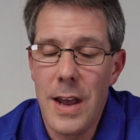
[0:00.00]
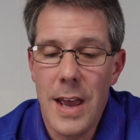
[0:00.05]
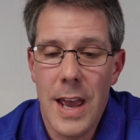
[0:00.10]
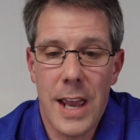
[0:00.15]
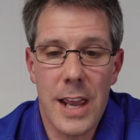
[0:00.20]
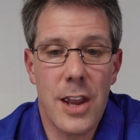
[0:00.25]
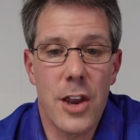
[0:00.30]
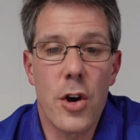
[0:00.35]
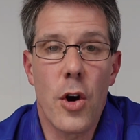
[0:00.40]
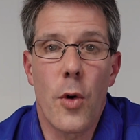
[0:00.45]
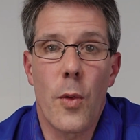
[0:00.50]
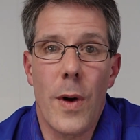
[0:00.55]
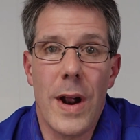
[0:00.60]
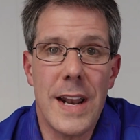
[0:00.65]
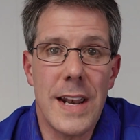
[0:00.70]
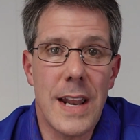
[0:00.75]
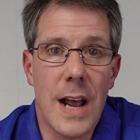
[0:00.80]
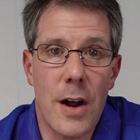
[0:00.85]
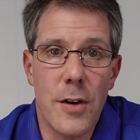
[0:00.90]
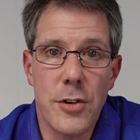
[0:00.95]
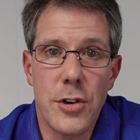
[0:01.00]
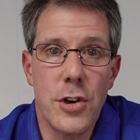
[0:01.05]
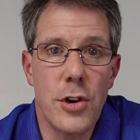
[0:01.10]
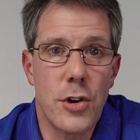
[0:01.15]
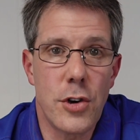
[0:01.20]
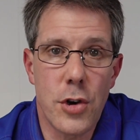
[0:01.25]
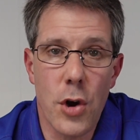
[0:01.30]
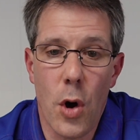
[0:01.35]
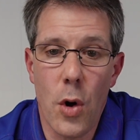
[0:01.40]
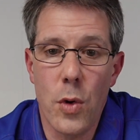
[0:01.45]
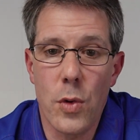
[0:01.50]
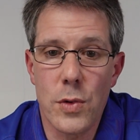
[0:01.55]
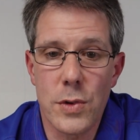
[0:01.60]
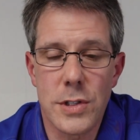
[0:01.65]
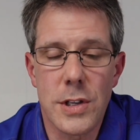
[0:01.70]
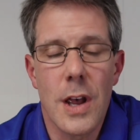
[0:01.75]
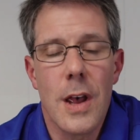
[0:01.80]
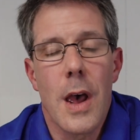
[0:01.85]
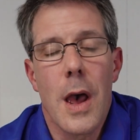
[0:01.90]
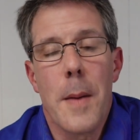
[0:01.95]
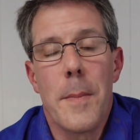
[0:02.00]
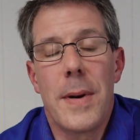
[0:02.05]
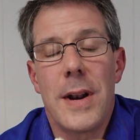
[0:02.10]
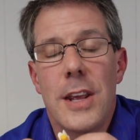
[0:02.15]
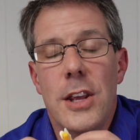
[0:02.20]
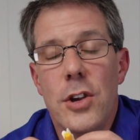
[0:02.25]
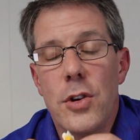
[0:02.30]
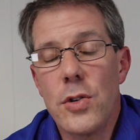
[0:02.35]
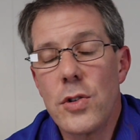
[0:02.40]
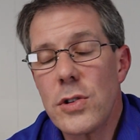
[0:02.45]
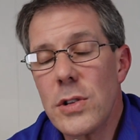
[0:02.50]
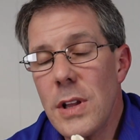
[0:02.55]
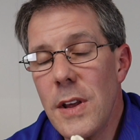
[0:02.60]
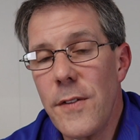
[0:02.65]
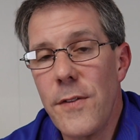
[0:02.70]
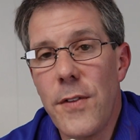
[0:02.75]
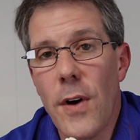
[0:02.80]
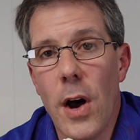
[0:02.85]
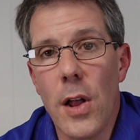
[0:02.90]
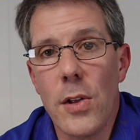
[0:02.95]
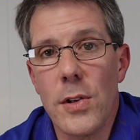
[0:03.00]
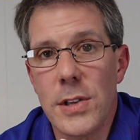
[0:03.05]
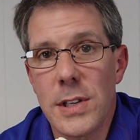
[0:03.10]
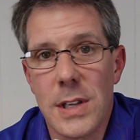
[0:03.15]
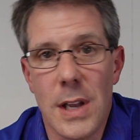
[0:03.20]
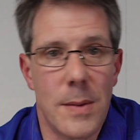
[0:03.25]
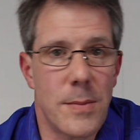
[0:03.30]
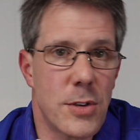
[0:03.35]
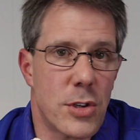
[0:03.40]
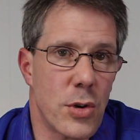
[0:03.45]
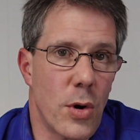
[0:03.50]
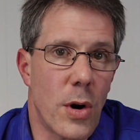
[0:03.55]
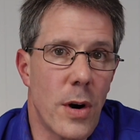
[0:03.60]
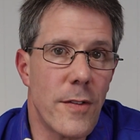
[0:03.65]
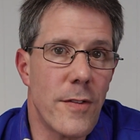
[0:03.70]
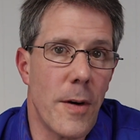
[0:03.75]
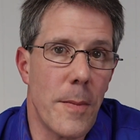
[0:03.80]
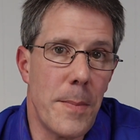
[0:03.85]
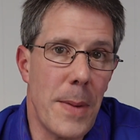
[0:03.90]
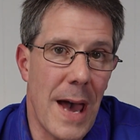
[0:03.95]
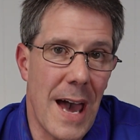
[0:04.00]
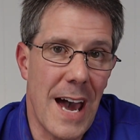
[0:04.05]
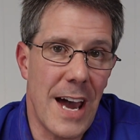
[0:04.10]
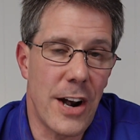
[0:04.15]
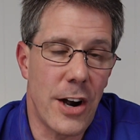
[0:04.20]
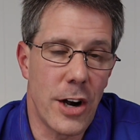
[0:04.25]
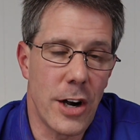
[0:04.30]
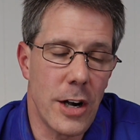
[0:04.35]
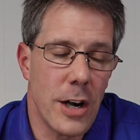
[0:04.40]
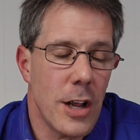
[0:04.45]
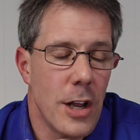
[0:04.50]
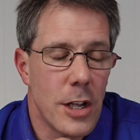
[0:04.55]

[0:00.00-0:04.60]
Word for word: It can go right down to your toes, but it usually follows some sort of a pattern.